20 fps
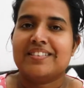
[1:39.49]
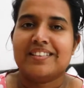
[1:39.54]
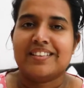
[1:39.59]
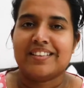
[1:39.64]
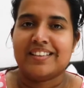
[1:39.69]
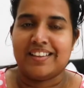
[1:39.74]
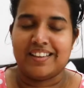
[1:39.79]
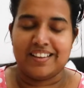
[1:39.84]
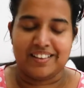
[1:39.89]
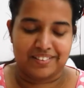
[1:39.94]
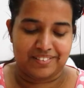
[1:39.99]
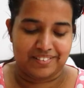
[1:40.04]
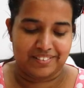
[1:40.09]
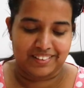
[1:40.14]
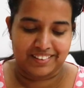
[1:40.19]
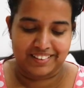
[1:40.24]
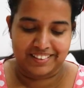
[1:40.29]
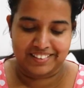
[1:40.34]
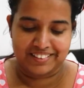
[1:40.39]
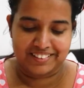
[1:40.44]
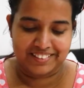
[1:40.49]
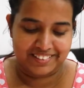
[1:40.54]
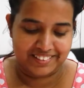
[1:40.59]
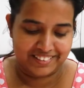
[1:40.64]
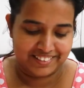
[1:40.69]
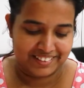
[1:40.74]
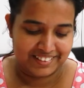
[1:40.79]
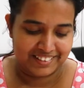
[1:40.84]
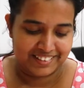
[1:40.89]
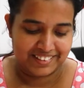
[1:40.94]
the shit I don't like.
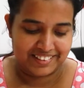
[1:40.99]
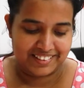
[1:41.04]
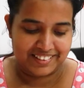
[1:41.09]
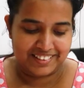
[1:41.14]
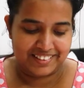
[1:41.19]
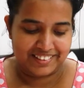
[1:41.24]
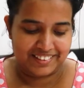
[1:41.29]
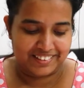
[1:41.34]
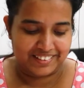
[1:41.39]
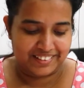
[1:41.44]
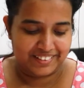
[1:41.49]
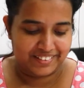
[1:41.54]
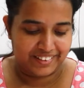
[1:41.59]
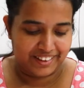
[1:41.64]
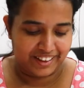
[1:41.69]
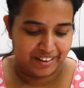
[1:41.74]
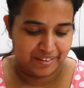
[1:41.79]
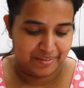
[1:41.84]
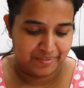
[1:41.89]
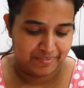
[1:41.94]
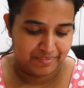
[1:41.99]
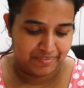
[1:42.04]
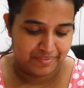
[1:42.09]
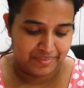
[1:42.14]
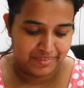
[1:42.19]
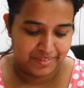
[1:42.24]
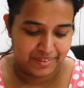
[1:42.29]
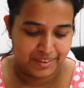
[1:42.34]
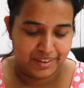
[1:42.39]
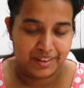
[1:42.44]
Okay,
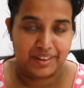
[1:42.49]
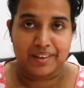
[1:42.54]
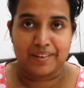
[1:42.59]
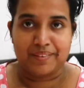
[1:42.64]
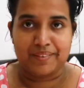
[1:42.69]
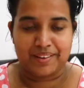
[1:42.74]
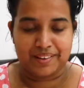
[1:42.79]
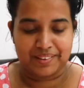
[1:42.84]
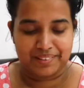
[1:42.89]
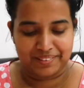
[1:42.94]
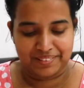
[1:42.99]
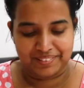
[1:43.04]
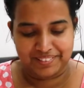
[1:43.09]
here we go.